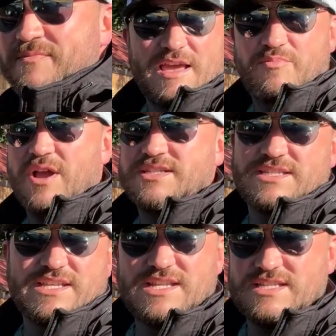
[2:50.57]
That process
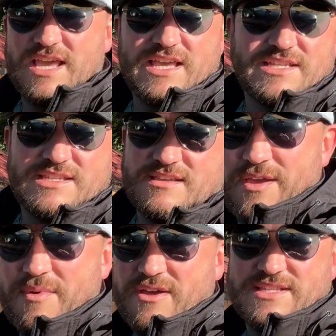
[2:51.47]
is going to take us
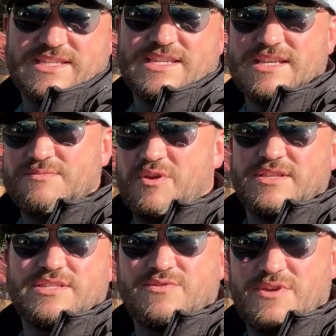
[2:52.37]
about 6
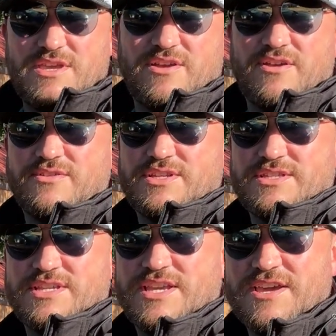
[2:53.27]
months to a year
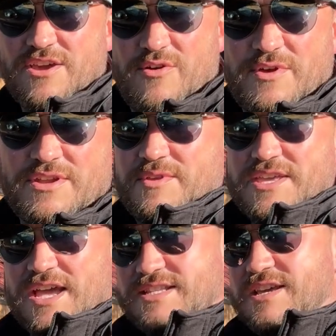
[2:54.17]
to get going, but
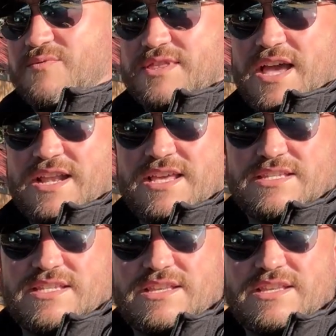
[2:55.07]
the idea with that is